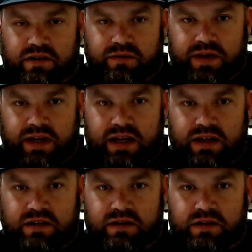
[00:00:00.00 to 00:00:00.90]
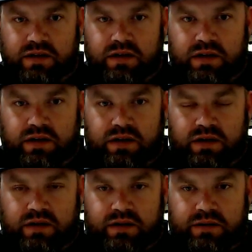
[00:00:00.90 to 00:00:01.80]
like that.
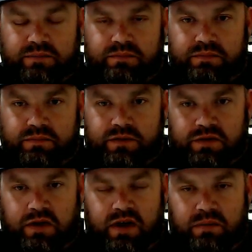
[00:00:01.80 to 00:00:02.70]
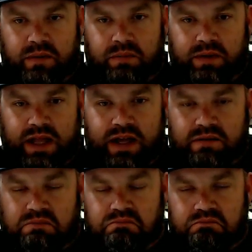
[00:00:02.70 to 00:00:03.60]
Um, so I'm
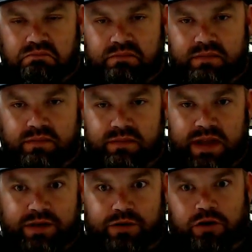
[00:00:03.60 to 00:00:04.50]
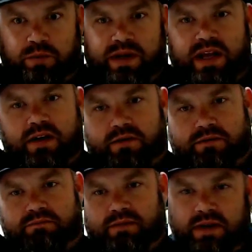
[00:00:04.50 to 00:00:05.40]
glad they turned me down,
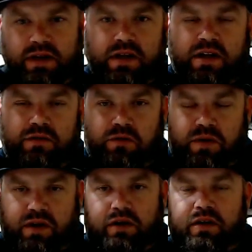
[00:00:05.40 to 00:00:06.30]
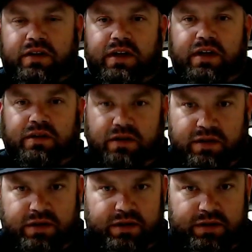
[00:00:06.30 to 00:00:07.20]
if you want to call it that.
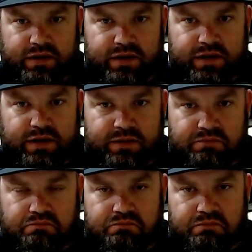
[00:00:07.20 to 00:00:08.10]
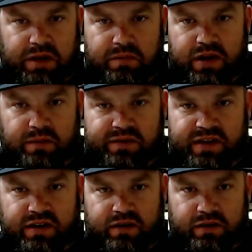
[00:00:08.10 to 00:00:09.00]
Um, I'm not
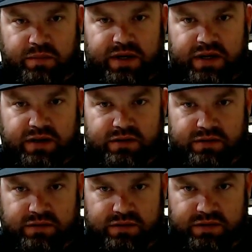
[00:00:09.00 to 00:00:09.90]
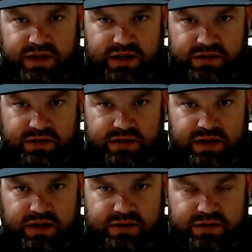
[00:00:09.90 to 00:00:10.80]
upset at all about it. It's
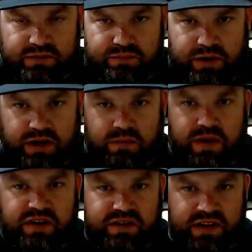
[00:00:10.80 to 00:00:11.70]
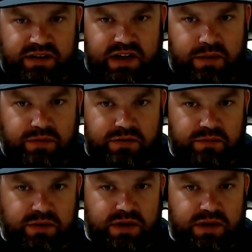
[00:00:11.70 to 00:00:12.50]
actually probably the best thing that's happened to me